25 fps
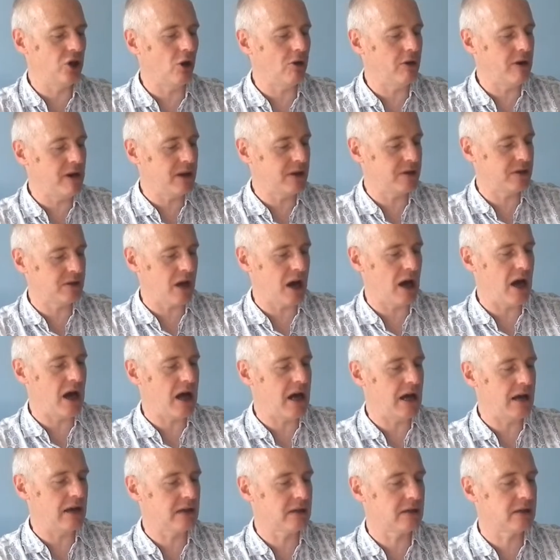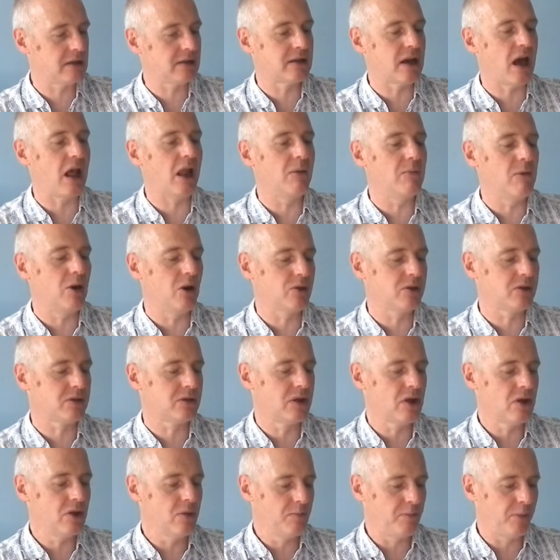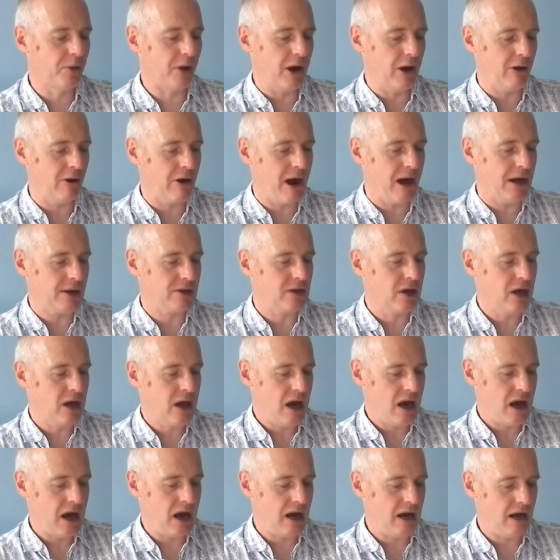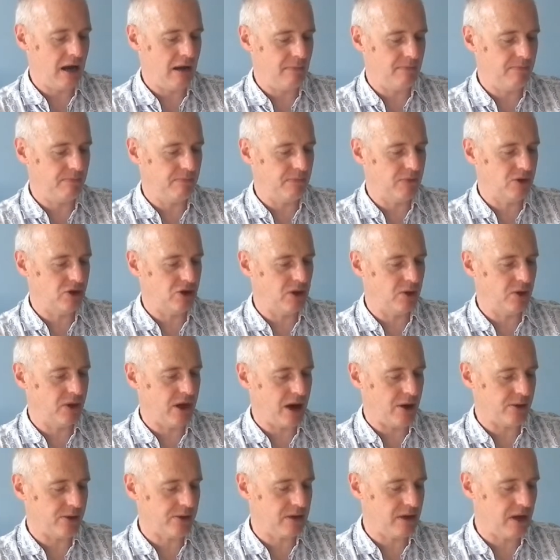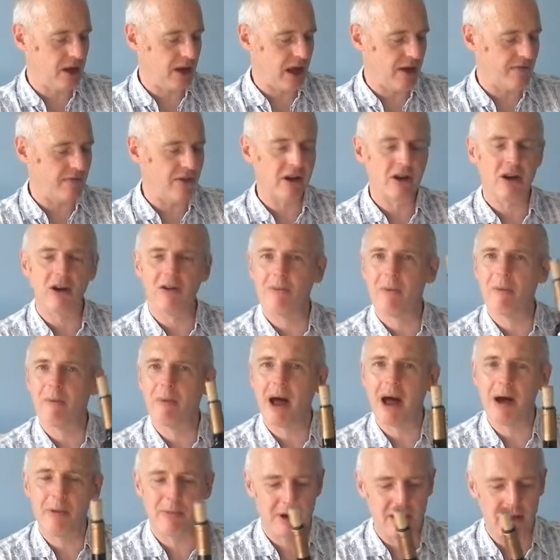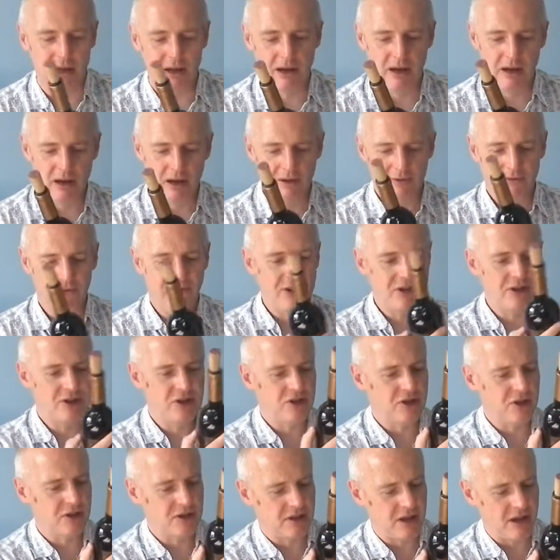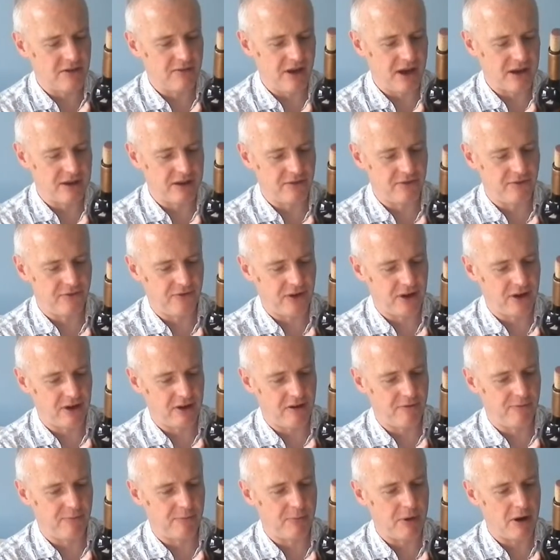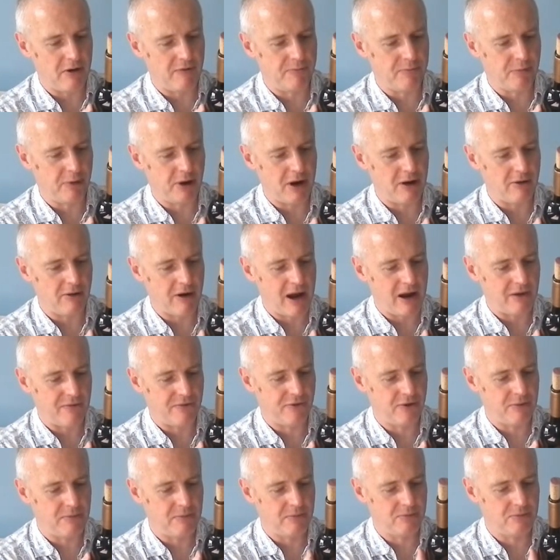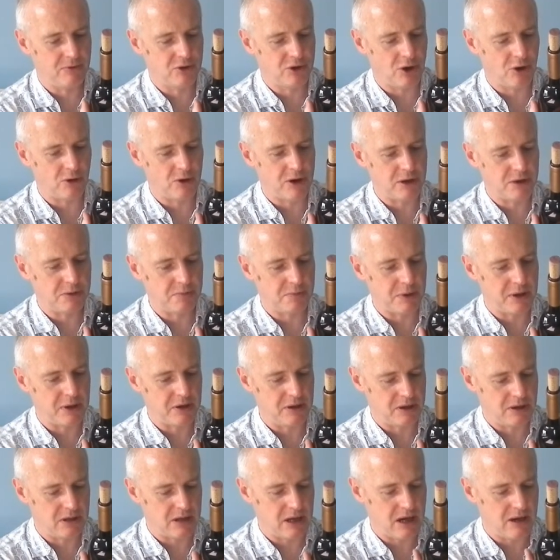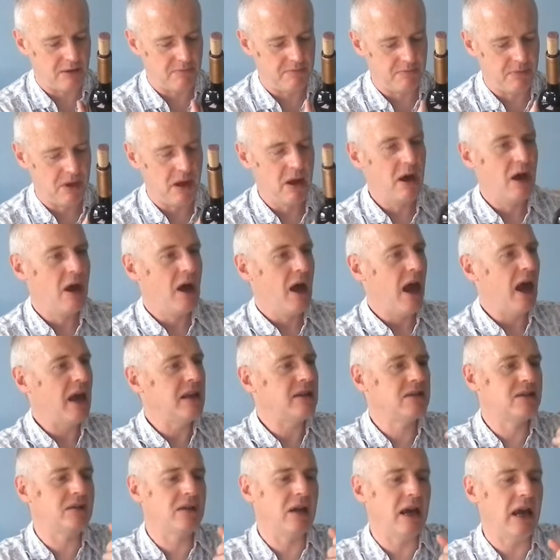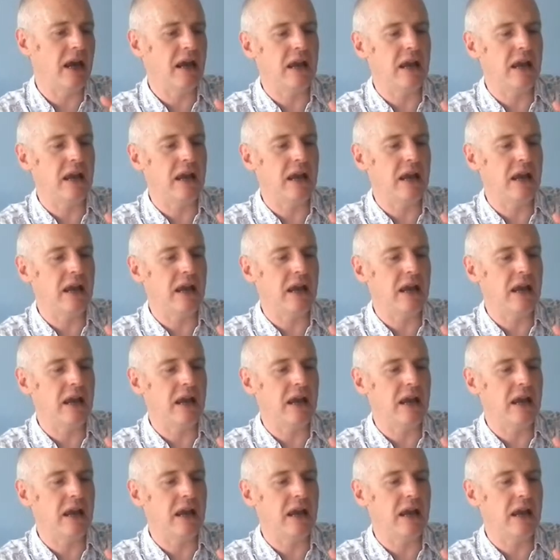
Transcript: Torres Salmos Priorat 2011. I can't remember how many vintages they've had of Priorat from Torres, but it's